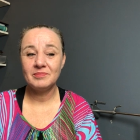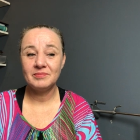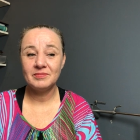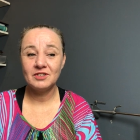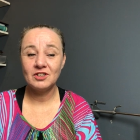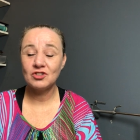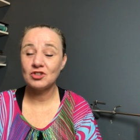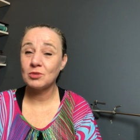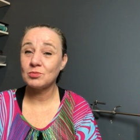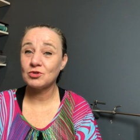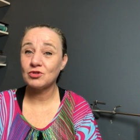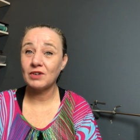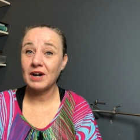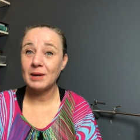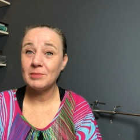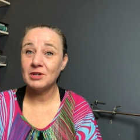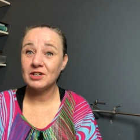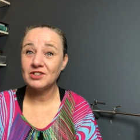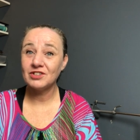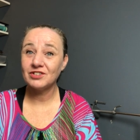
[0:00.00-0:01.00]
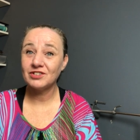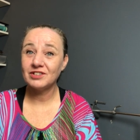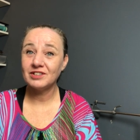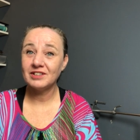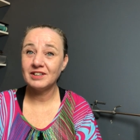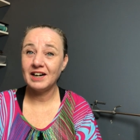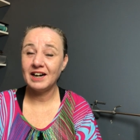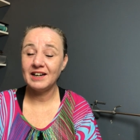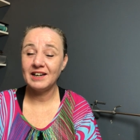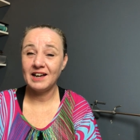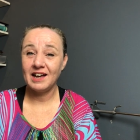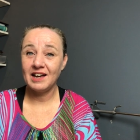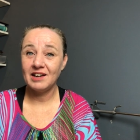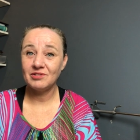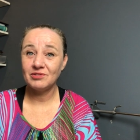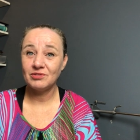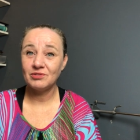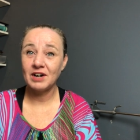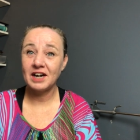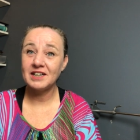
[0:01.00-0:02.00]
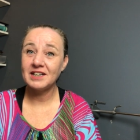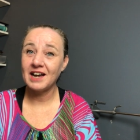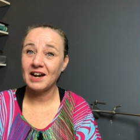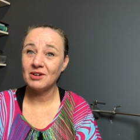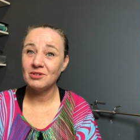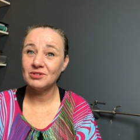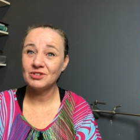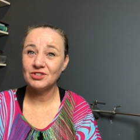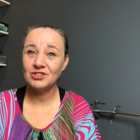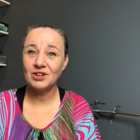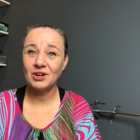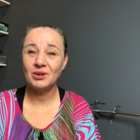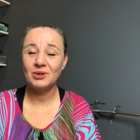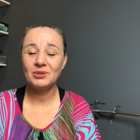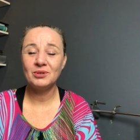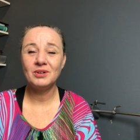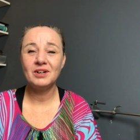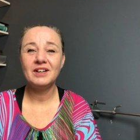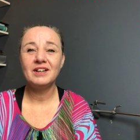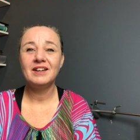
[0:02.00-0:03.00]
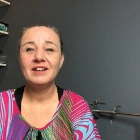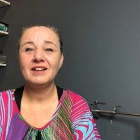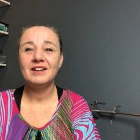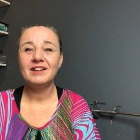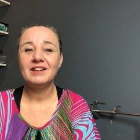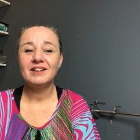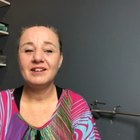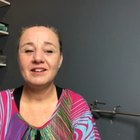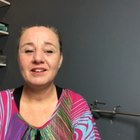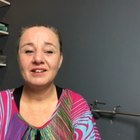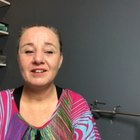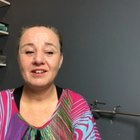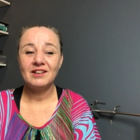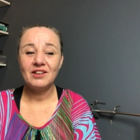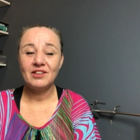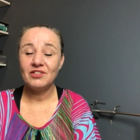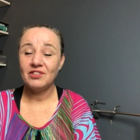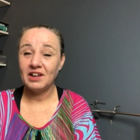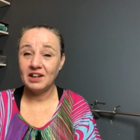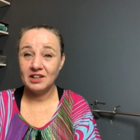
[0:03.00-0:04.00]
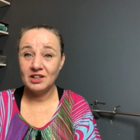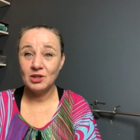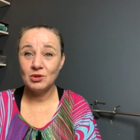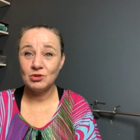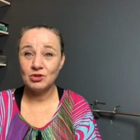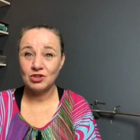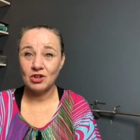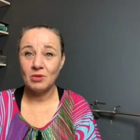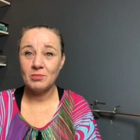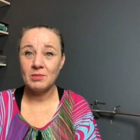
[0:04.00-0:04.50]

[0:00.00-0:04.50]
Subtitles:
the subscribers I have right now. So thank you so